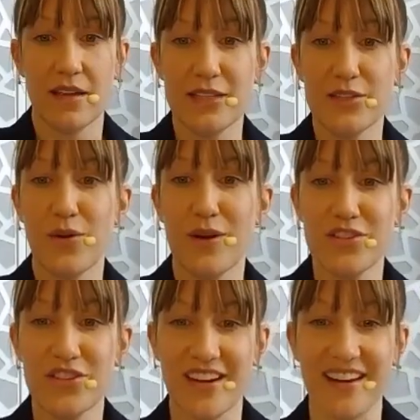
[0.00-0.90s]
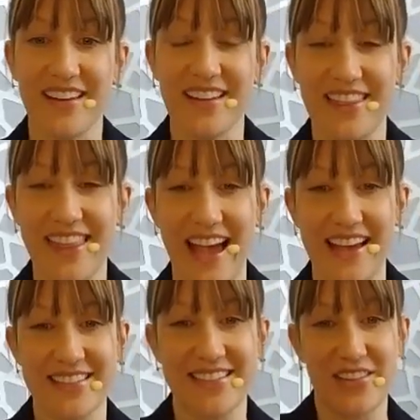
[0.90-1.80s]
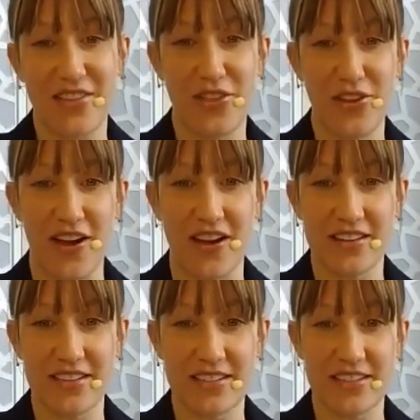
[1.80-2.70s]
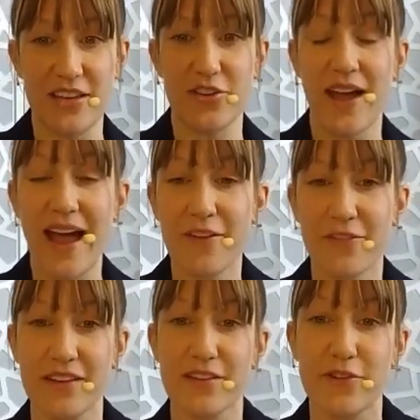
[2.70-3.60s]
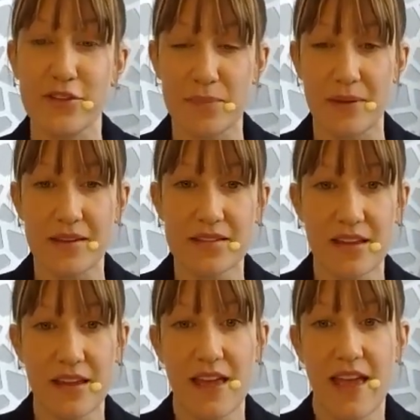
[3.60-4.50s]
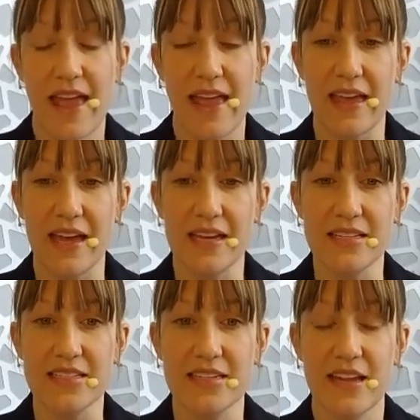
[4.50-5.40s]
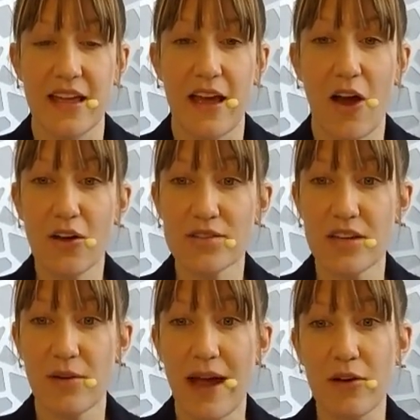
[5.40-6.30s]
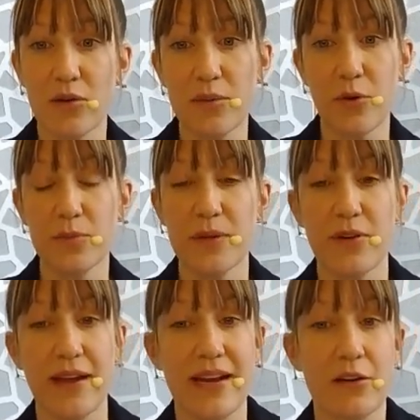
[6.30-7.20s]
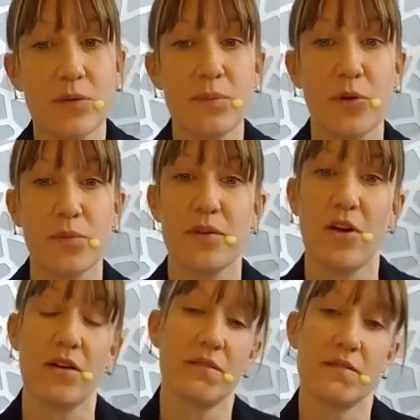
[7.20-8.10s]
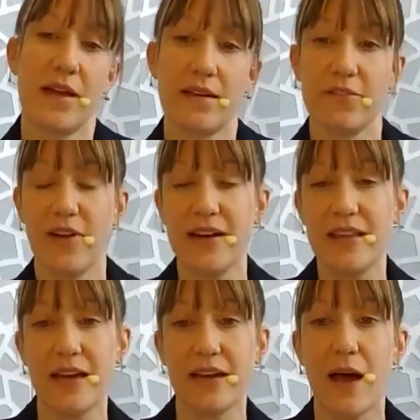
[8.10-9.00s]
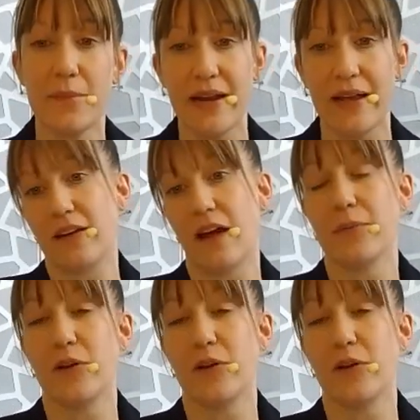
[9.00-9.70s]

it's questioning that thought that you're having in the first place. And also, how can we both be right and how can we both be wrong? Finding that common